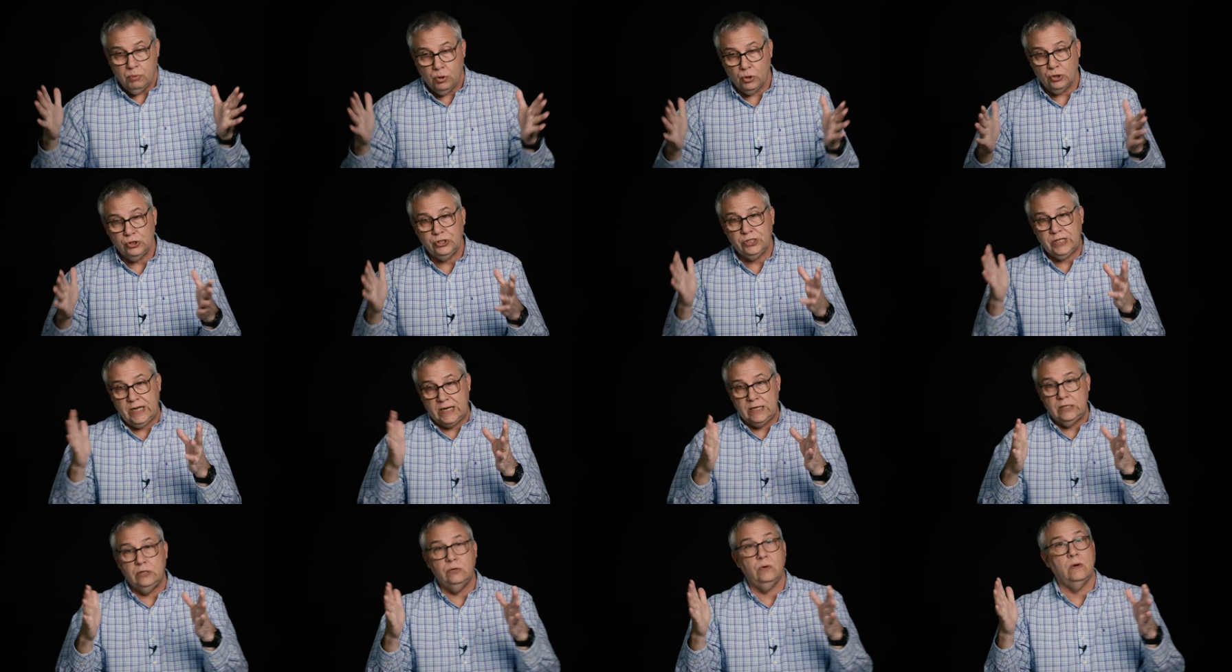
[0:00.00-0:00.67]
pushed
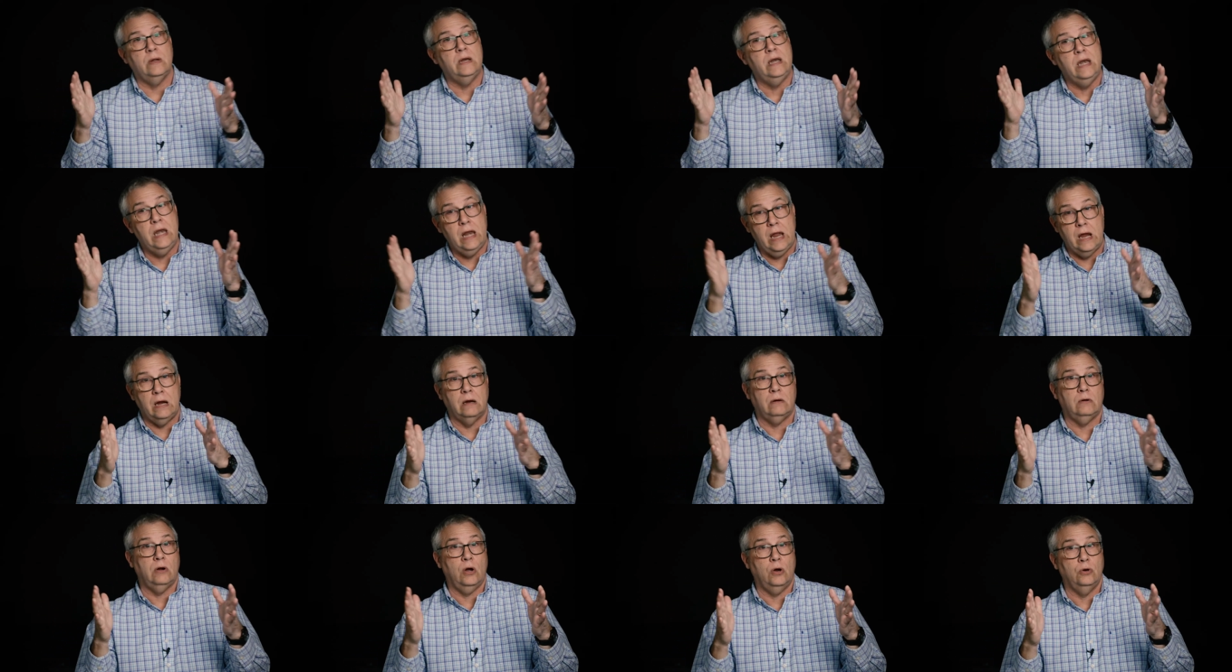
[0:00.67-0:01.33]
into a
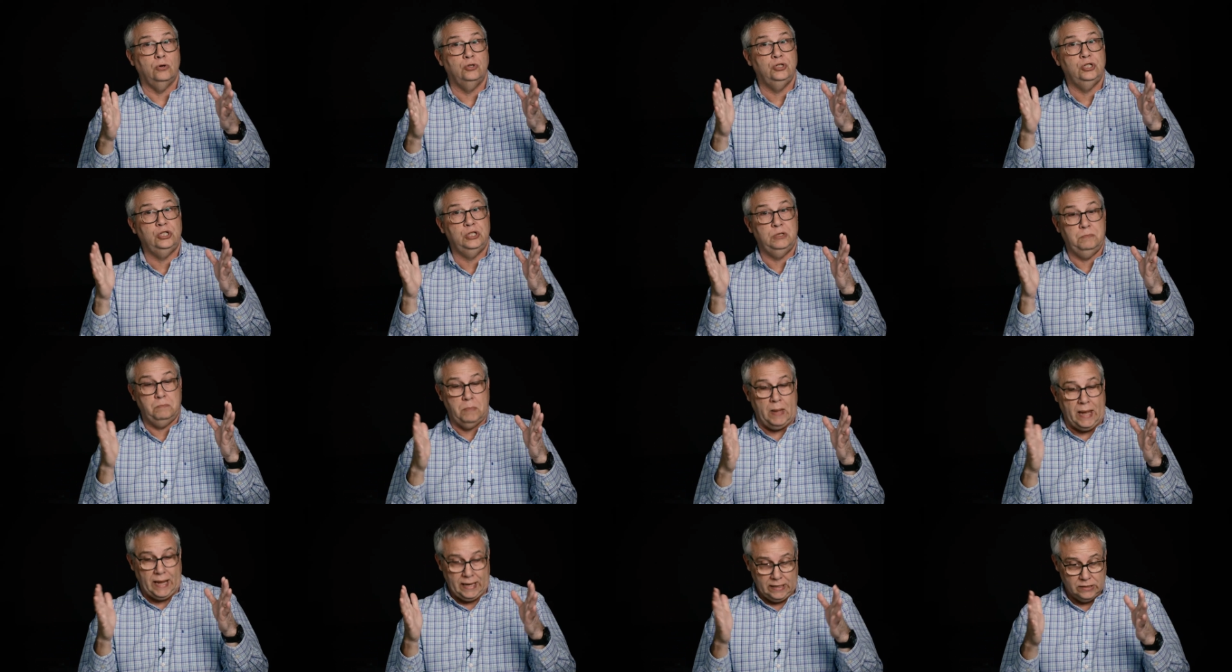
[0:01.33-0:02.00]
narrow
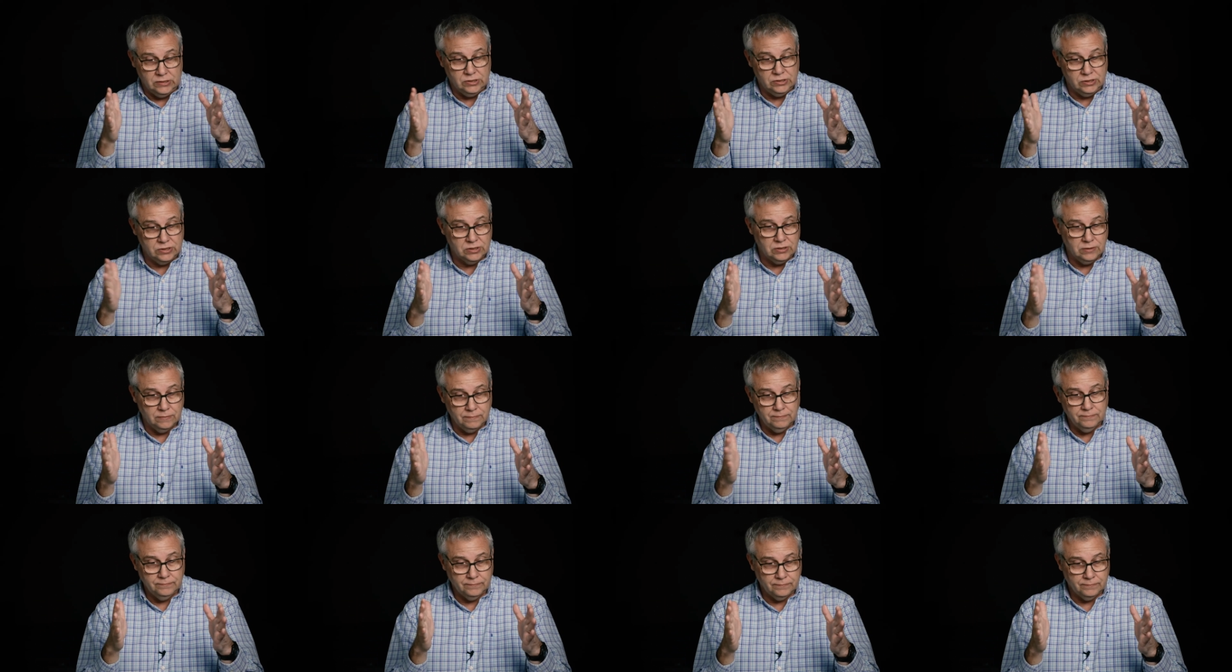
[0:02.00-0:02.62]
space.